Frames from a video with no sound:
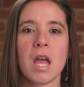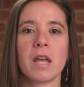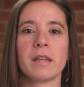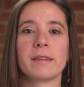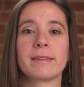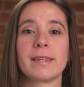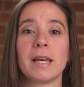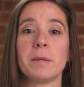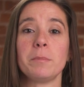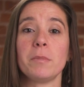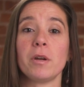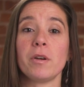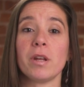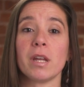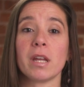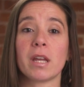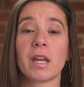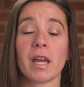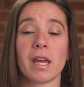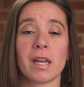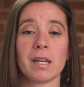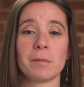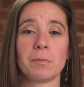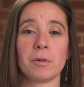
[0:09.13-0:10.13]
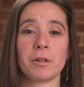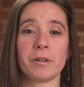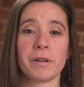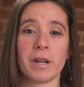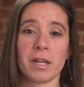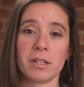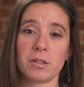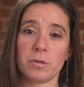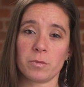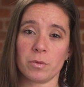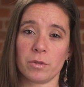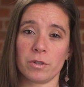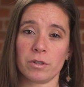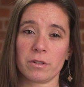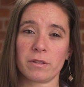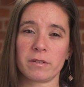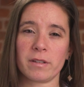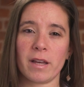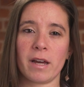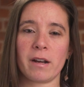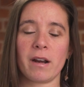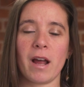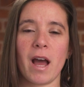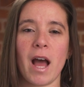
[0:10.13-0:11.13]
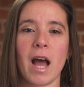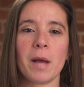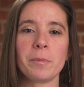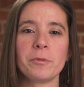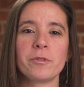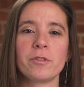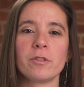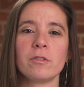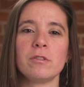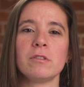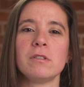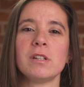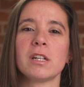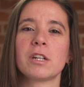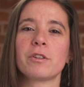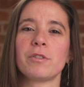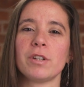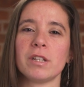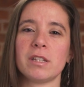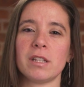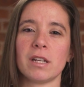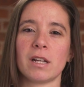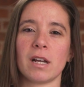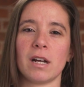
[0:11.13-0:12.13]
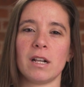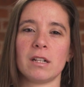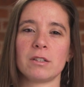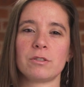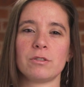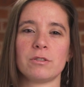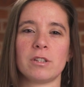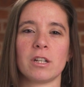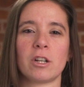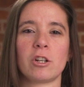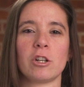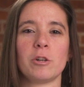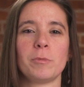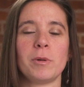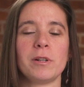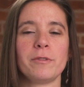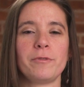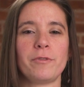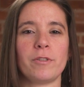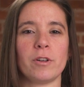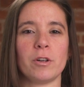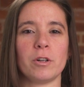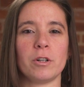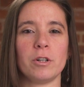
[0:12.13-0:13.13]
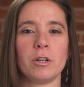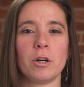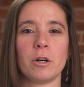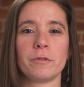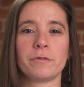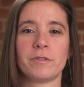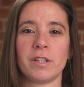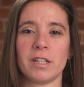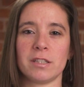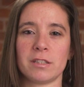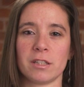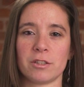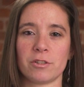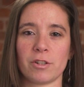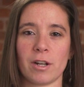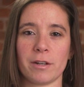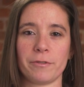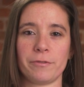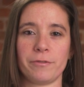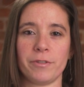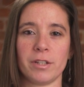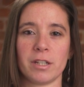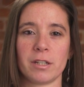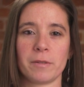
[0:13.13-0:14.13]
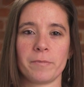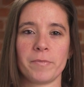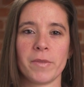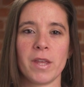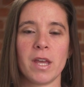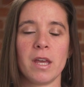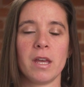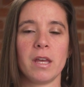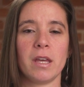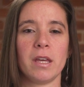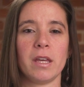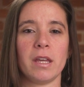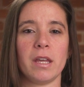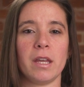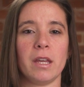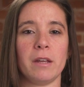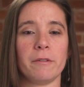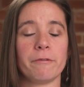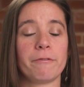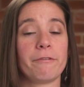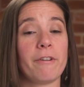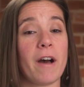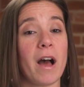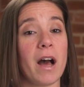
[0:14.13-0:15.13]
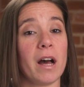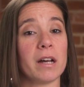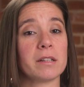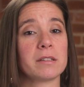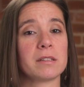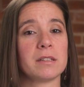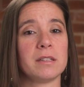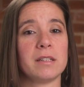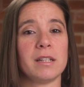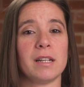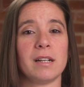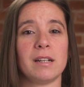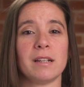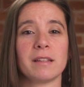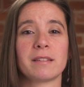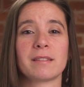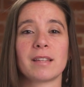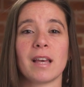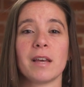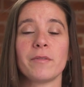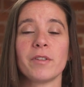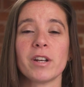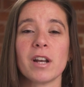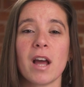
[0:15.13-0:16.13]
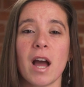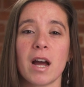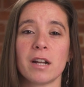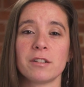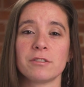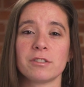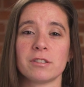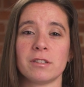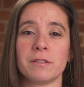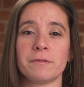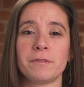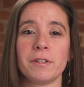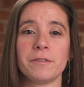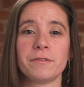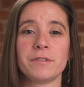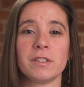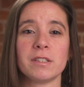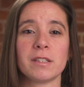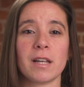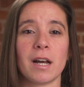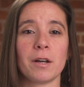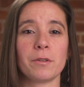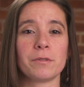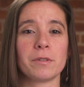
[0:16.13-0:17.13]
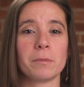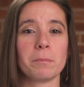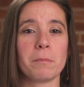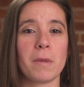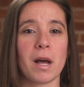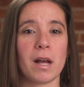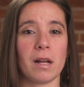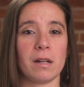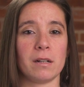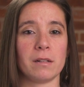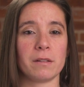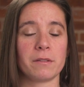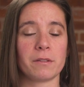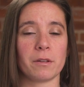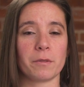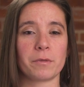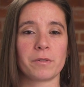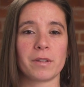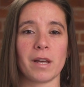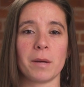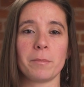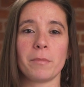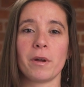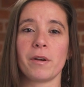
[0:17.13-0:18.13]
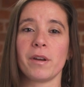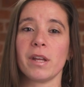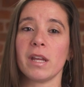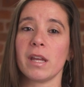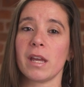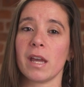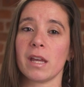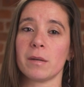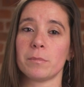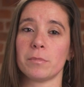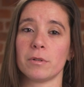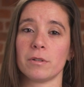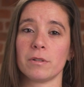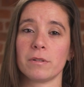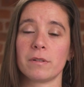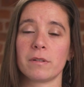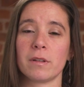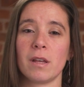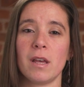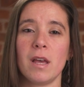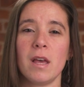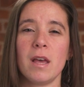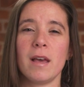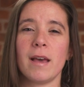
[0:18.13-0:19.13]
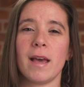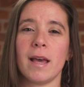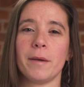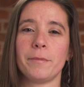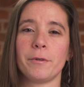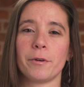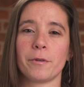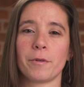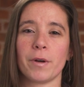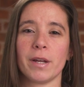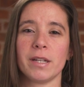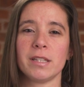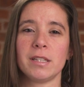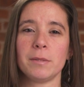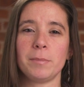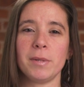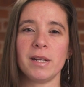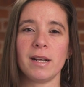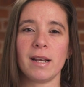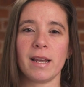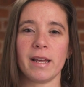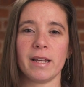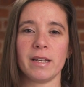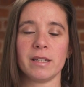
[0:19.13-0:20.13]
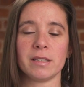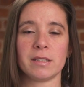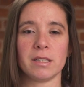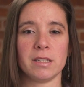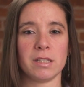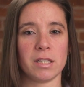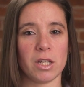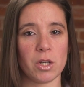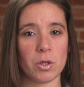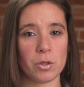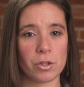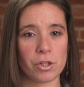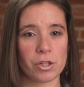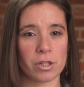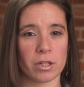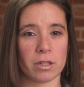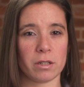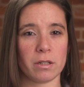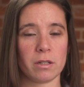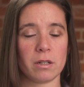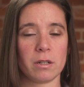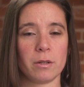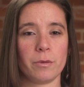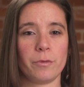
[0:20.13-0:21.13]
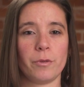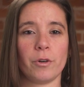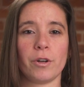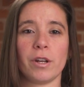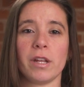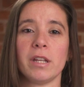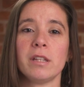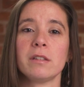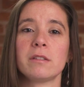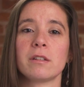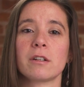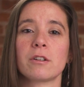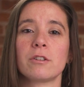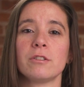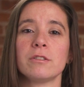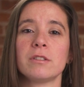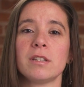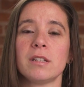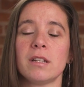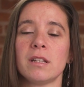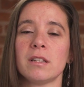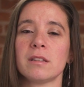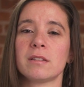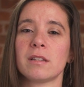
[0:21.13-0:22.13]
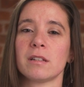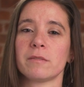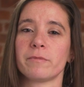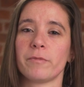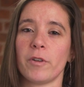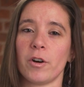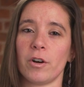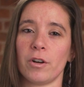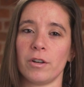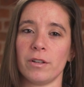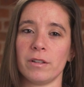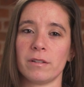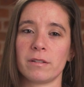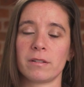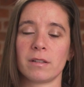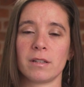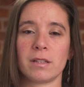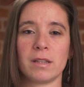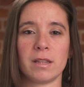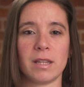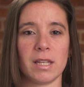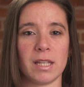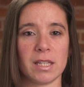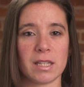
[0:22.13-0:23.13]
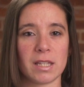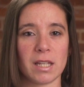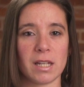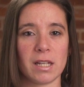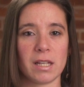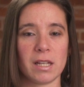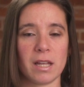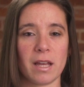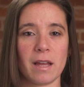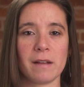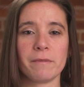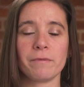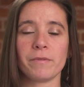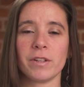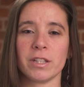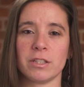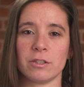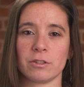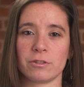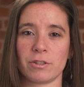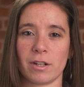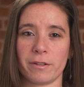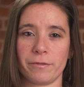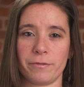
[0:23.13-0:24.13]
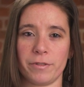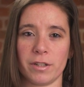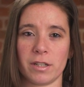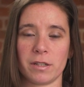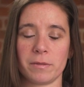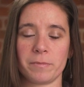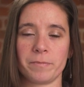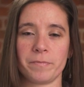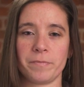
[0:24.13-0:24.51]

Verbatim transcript: Submarine cable networks are absolutely critical to the global flow of data traffic. In fact, nearly 750,000 miles of submarine cables have already been laid in the ocean for intercontinental voice, data, and video traffic.